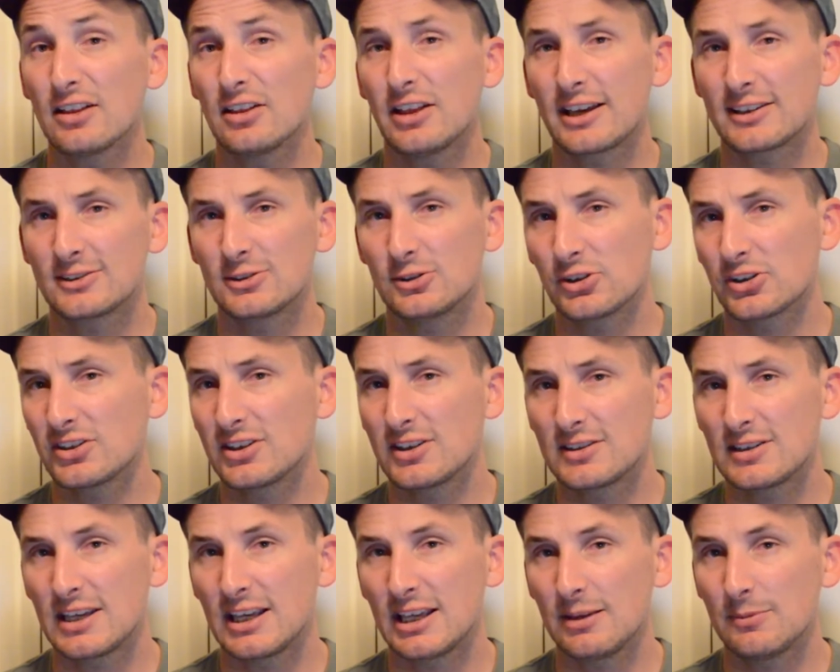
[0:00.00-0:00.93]
like to look at the
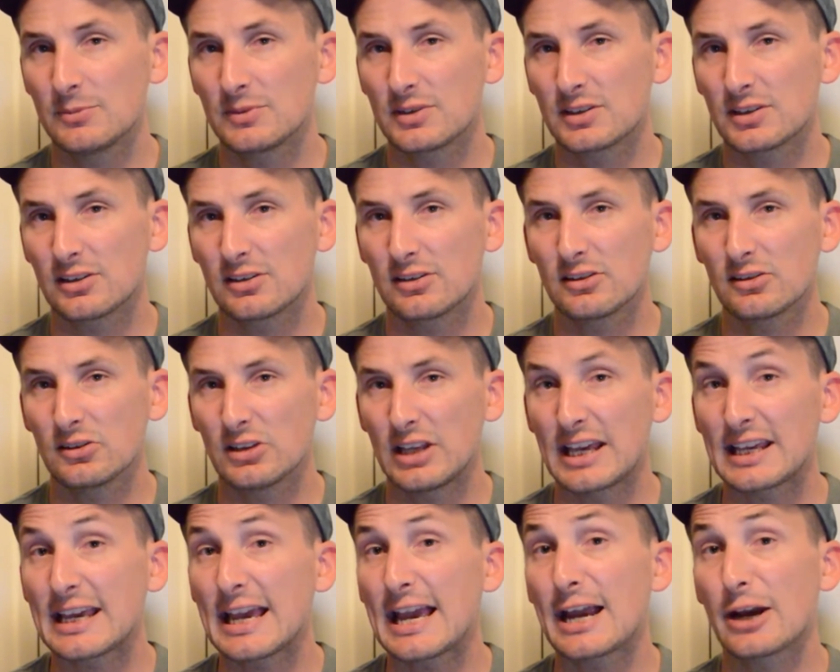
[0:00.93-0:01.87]
teams
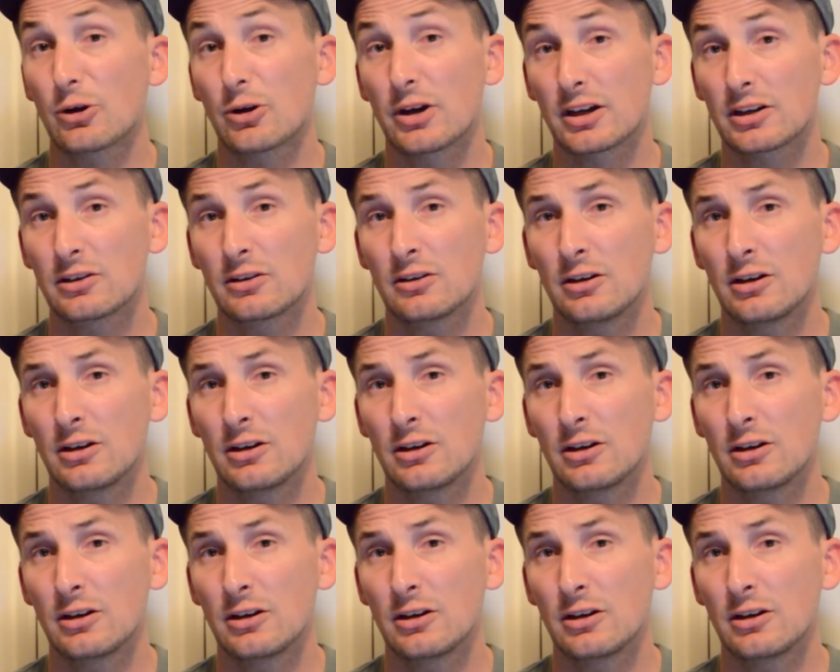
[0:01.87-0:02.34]
like Eric,